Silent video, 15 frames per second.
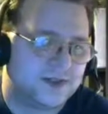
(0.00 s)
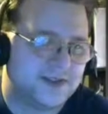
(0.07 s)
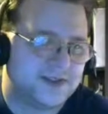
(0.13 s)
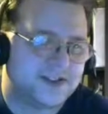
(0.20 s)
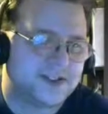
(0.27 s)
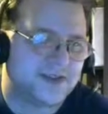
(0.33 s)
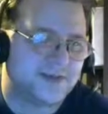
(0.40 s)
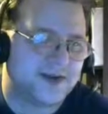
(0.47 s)
And
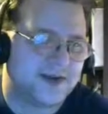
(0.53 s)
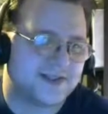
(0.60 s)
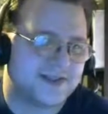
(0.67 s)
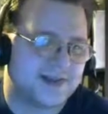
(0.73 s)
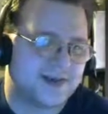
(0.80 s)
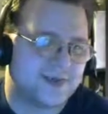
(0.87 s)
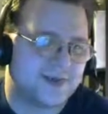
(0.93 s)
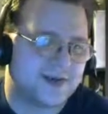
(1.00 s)
this is going to be our
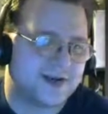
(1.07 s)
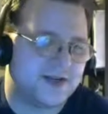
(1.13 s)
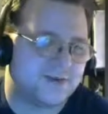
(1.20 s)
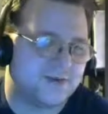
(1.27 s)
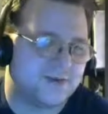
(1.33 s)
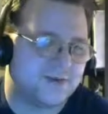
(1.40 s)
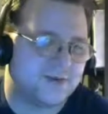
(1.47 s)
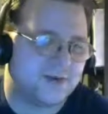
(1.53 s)
entire party
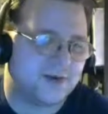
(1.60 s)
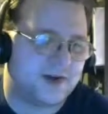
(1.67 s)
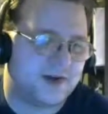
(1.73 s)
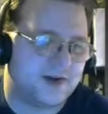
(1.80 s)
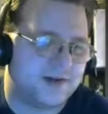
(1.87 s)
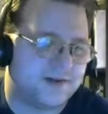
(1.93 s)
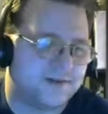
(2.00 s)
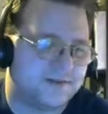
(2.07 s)
for a
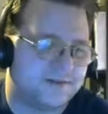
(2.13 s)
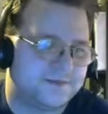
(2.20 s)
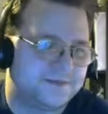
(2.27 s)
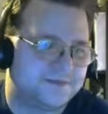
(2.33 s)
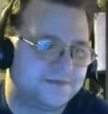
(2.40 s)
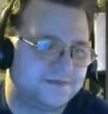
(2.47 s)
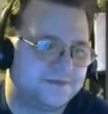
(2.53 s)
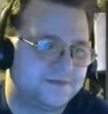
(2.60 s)
while.
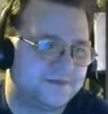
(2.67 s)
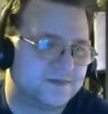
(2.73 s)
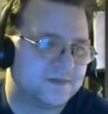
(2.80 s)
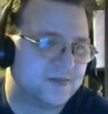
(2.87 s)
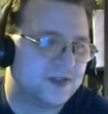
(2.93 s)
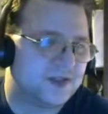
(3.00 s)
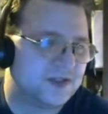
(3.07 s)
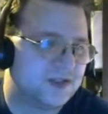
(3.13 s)

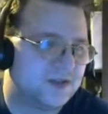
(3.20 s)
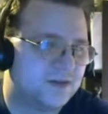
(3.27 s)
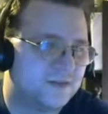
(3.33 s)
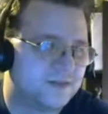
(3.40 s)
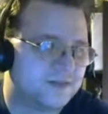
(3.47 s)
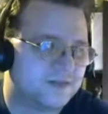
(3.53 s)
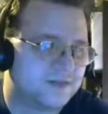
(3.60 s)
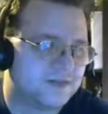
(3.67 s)
Um,
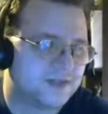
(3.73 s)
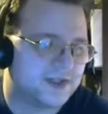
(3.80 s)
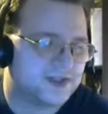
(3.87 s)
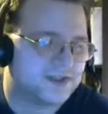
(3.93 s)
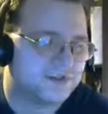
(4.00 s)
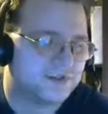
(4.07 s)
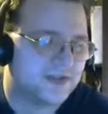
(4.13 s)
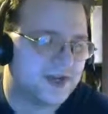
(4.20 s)

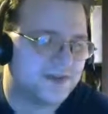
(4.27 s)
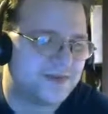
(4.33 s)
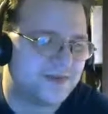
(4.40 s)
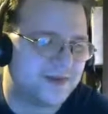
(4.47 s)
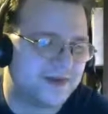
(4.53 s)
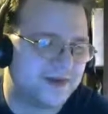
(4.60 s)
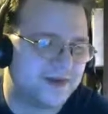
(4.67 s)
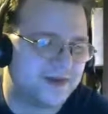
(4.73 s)
those might be
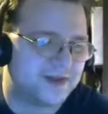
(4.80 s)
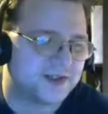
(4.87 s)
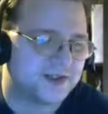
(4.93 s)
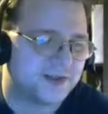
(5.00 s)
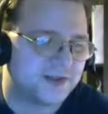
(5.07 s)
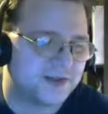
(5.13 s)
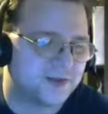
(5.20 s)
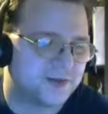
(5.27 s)
better than our
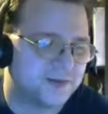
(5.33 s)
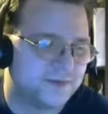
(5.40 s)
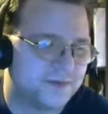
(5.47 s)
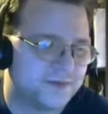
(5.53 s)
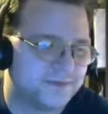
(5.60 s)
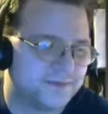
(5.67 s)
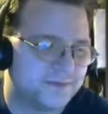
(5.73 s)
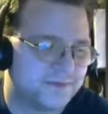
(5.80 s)
current
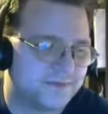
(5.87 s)
equipment.